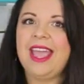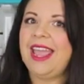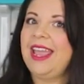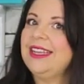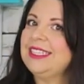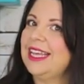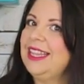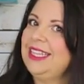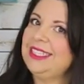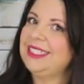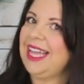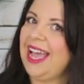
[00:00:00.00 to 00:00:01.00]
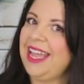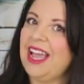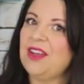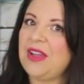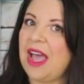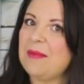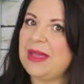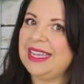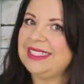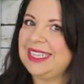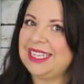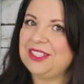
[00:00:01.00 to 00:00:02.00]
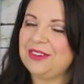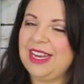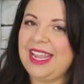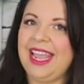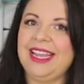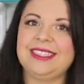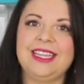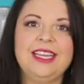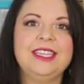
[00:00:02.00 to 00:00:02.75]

And on this side I've got my accessory case.